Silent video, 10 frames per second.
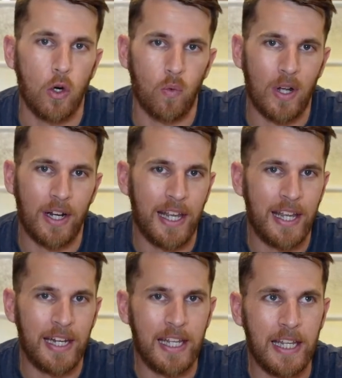run
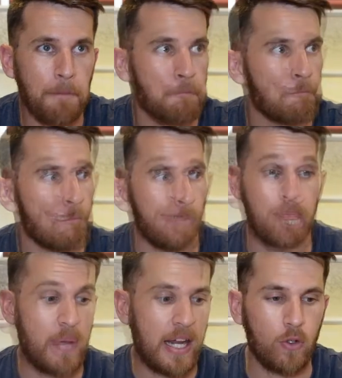any
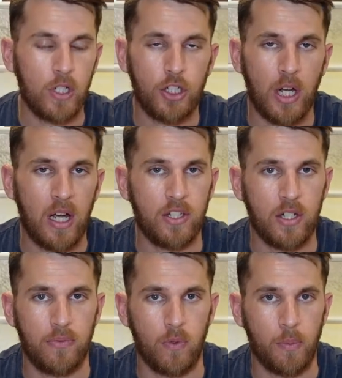battery
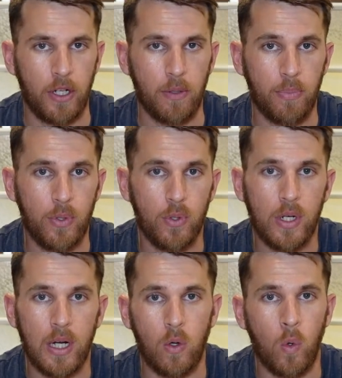charger for my
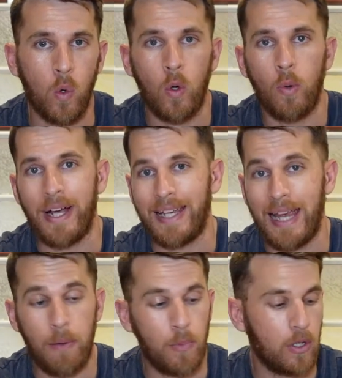computer or my
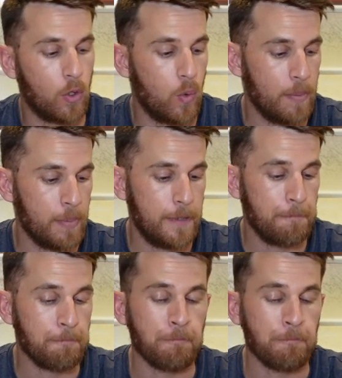camera equipment,